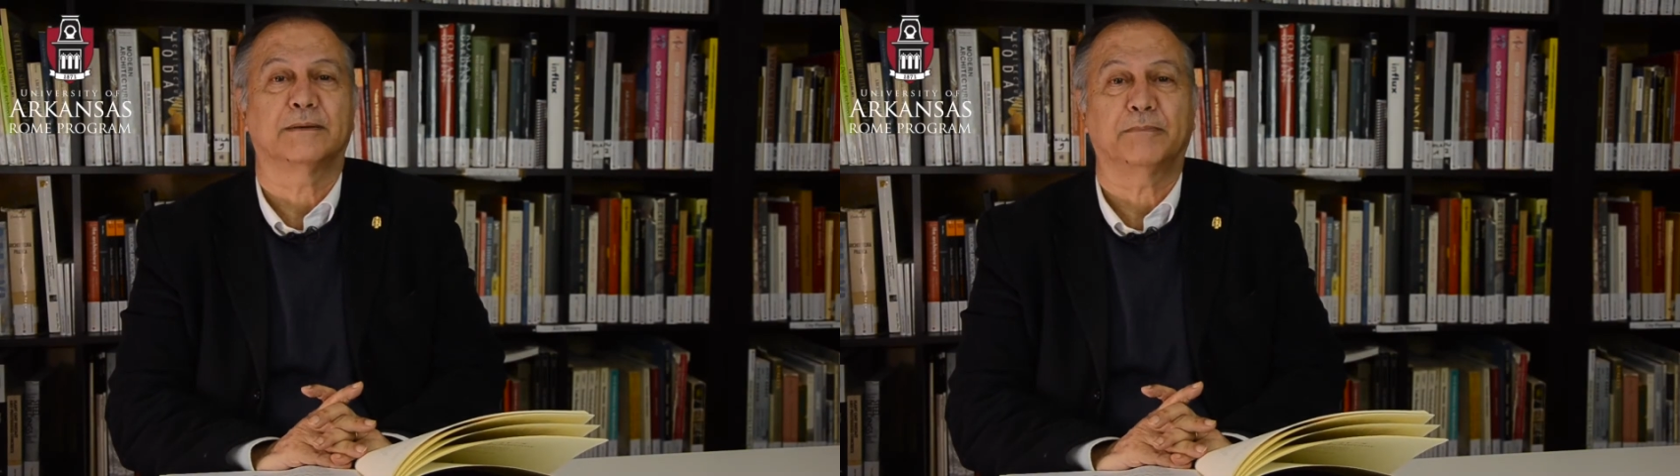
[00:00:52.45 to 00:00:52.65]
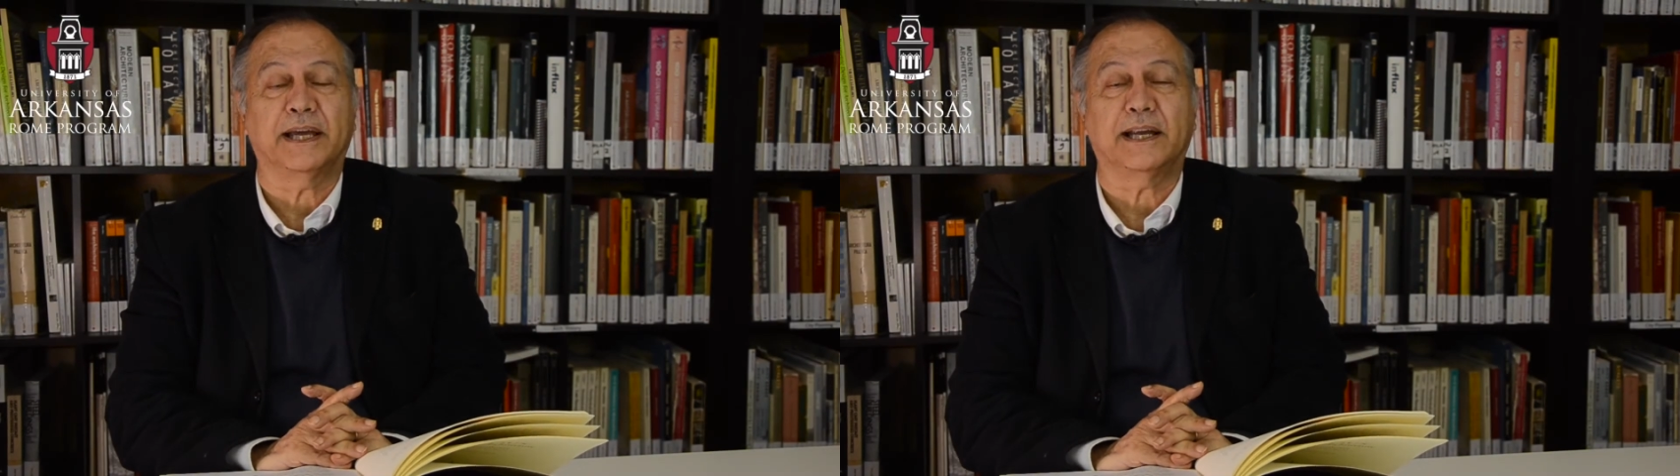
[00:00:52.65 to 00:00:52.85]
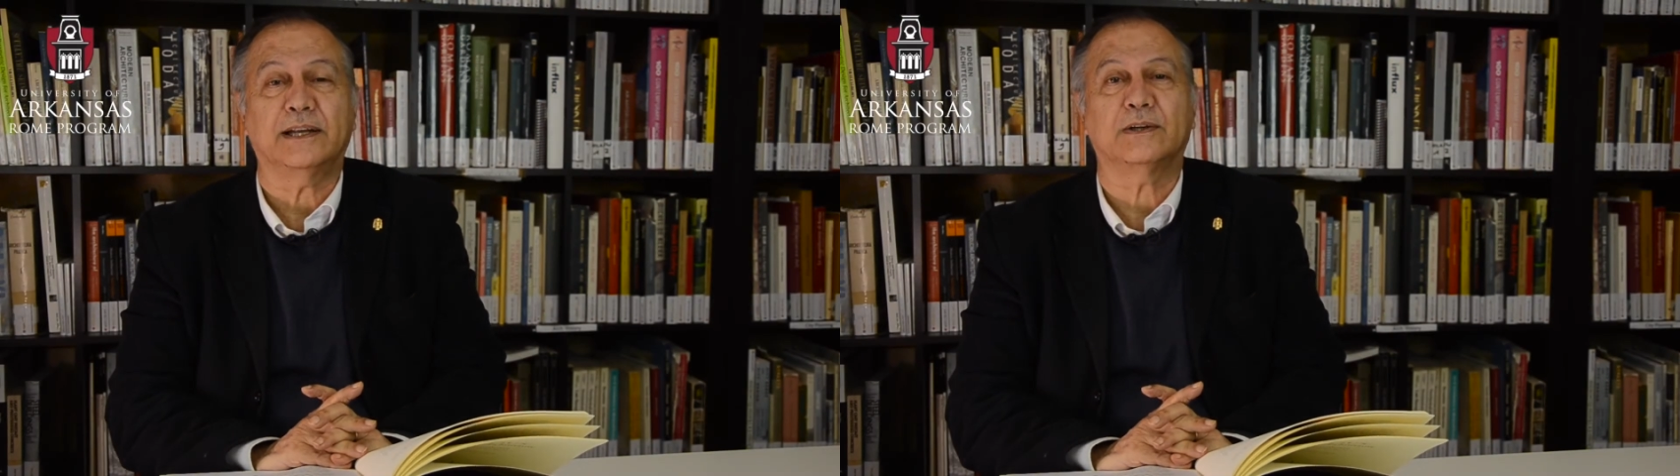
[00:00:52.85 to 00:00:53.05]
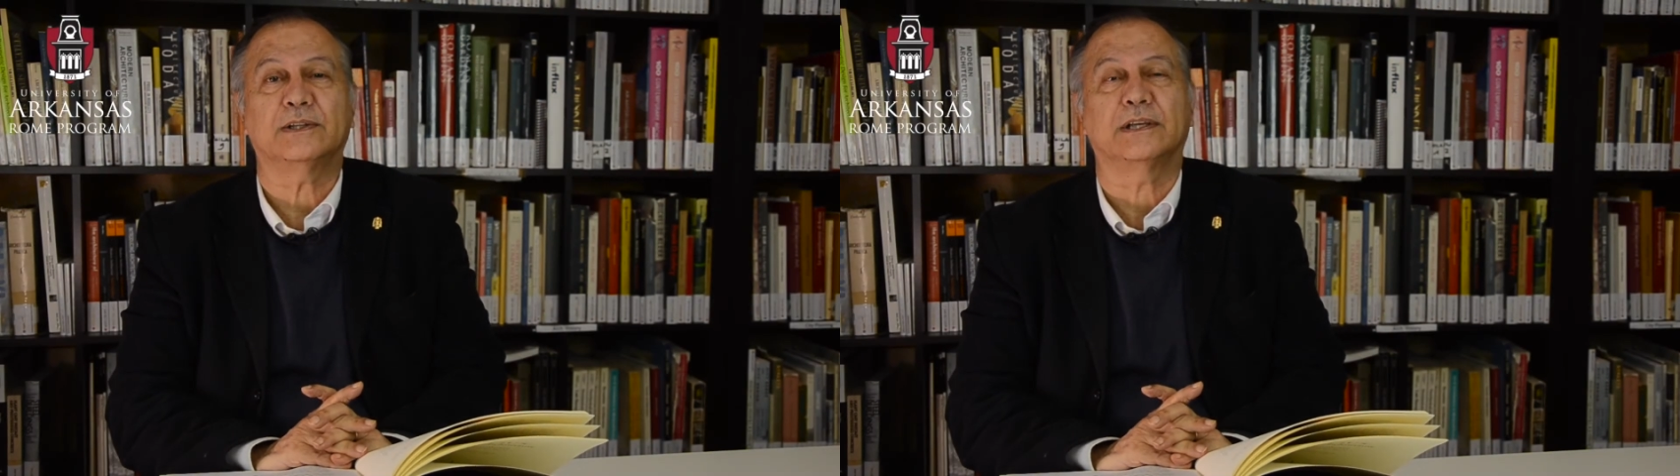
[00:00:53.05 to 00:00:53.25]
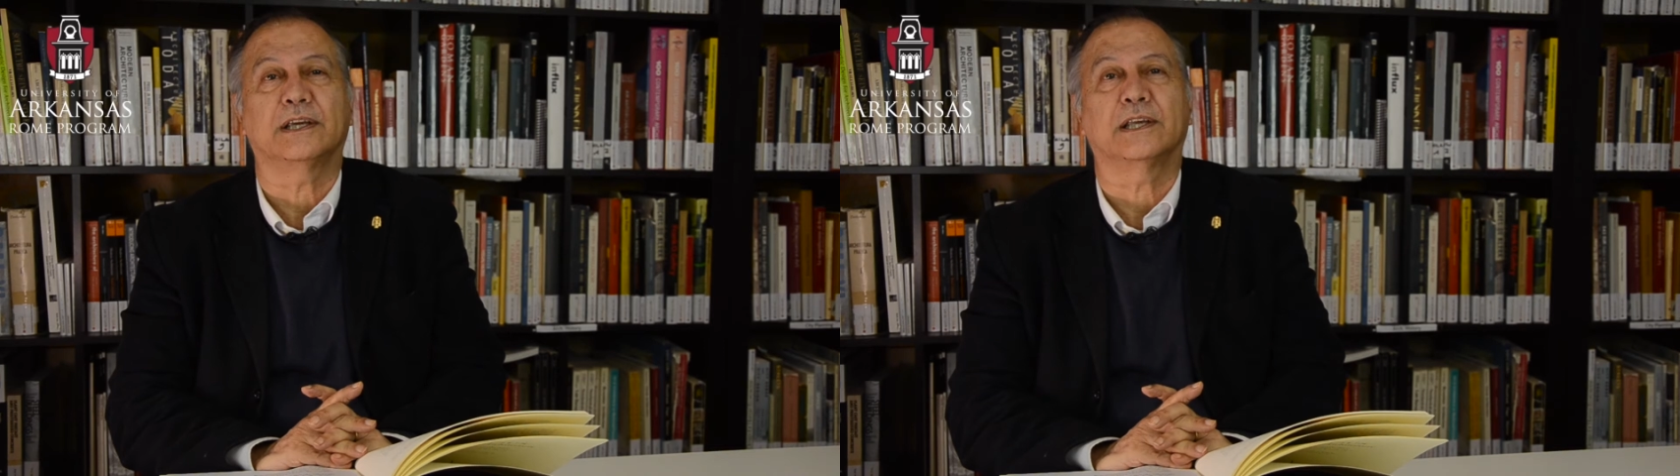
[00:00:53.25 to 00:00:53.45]
a period
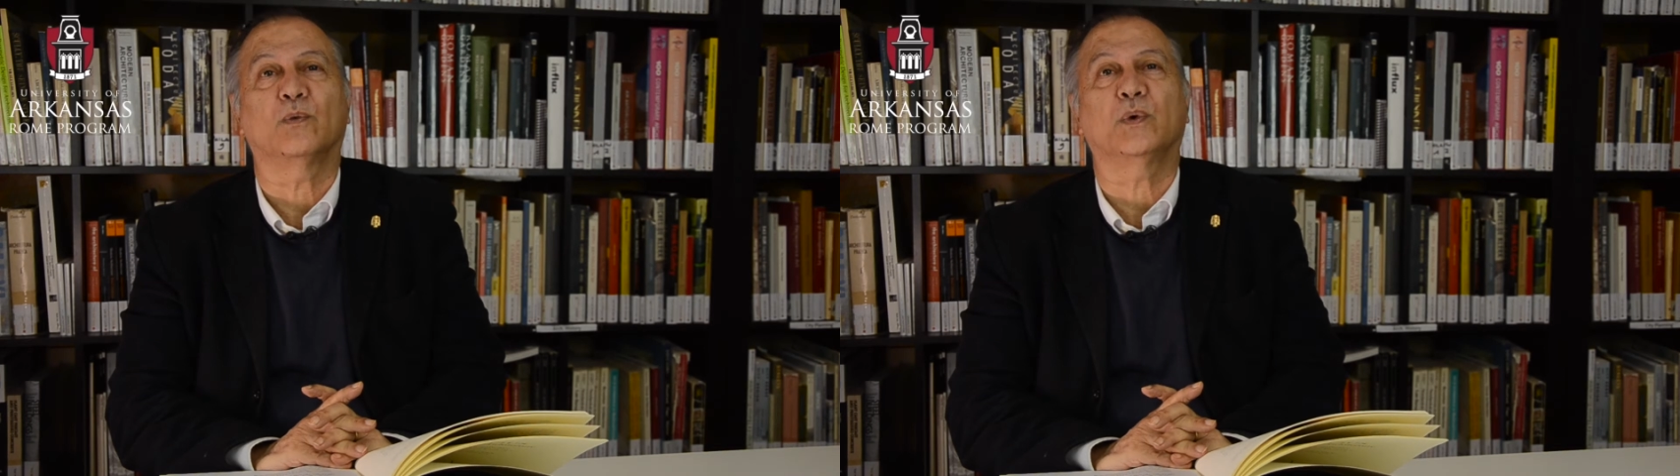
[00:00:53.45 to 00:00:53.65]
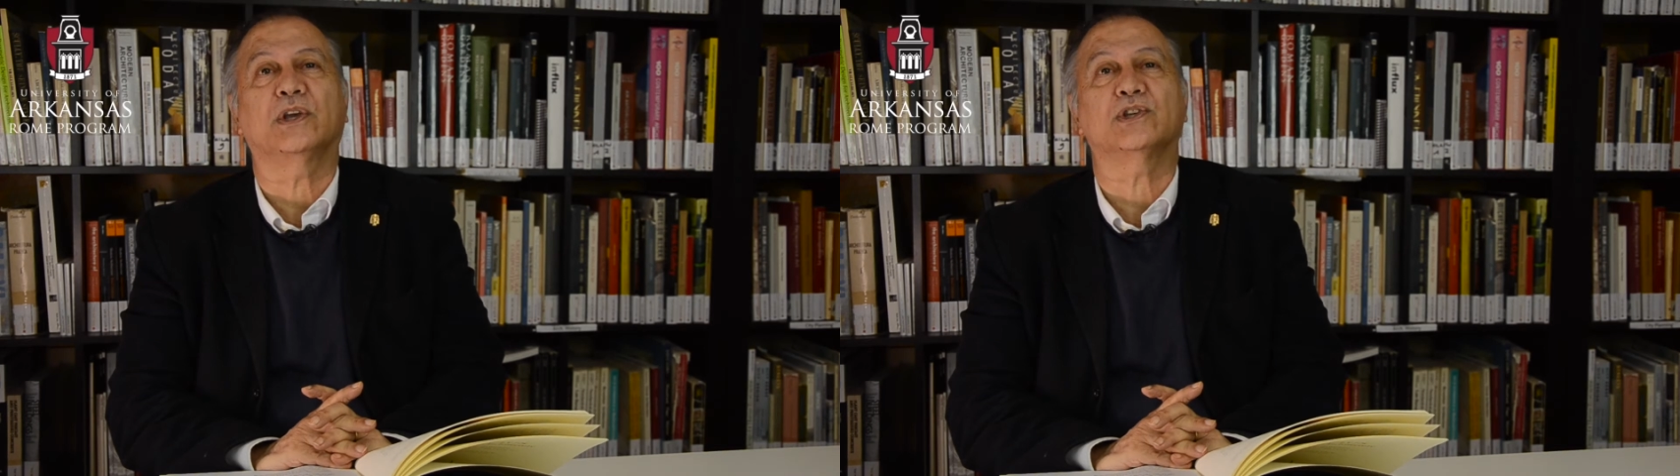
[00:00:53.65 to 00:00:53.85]
in which